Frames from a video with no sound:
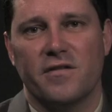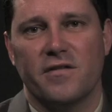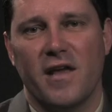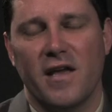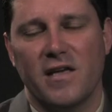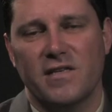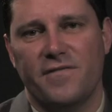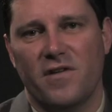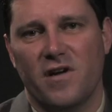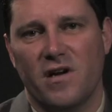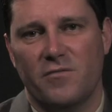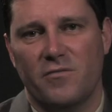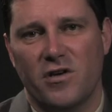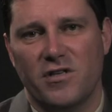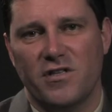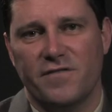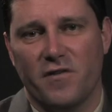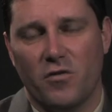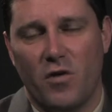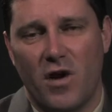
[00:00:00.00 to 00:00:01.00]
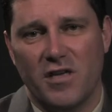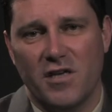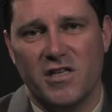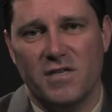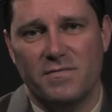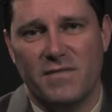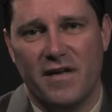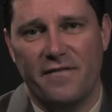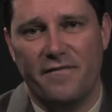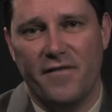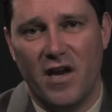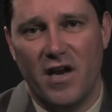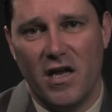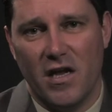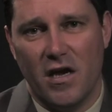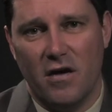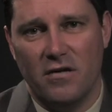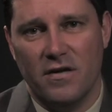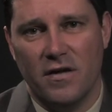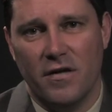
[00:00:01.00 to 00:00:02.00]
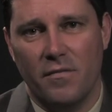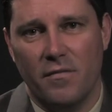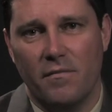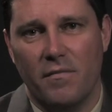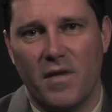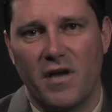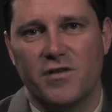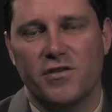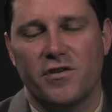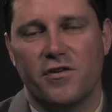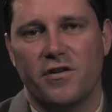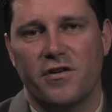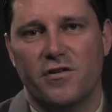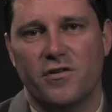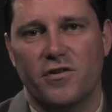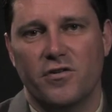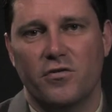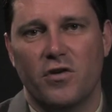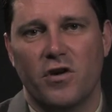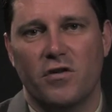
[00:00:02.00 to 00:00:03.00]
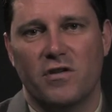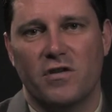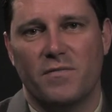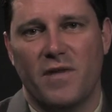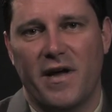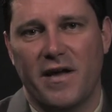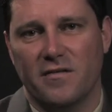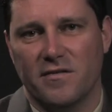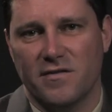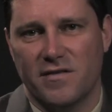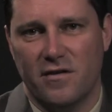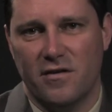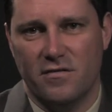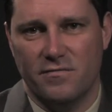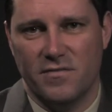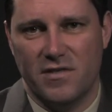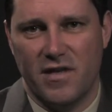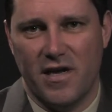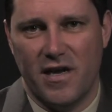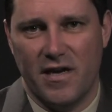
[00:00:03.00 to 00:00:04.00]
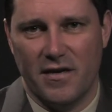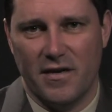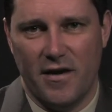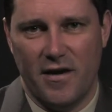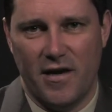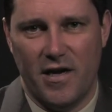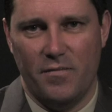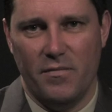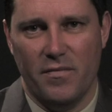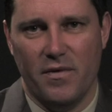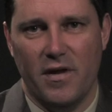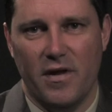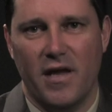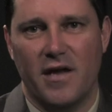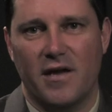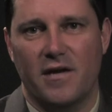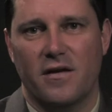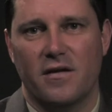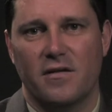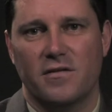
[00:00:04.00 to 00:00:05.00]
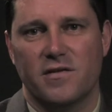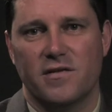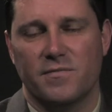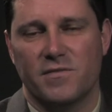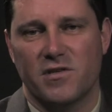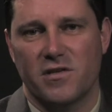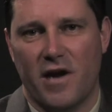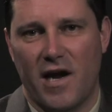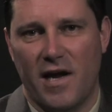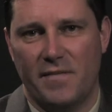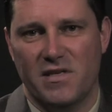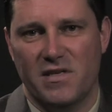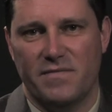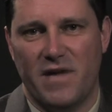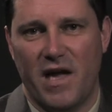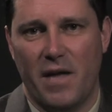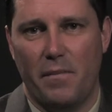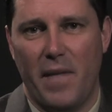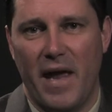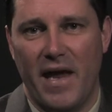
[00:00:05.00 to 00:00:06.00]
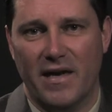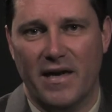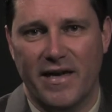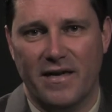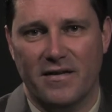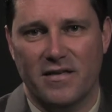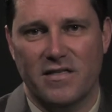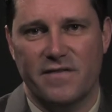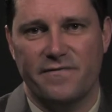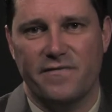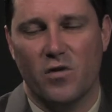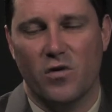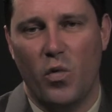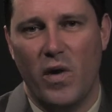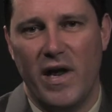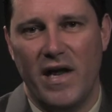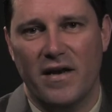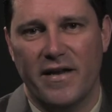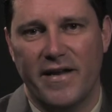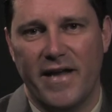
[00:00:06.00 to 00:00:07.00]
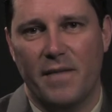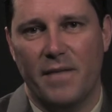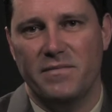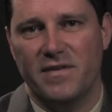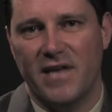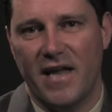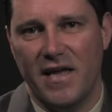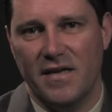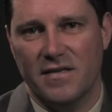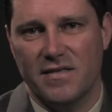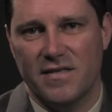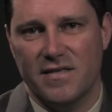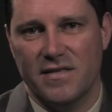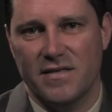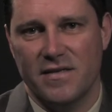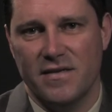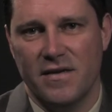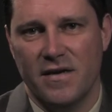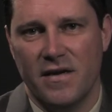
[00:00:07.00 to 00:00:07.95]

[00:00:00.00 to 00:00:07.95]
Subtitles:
thanks very much for watching my video. Make sure you do go to michaelshomes.com and subscribe to my mailing list for weekly updates.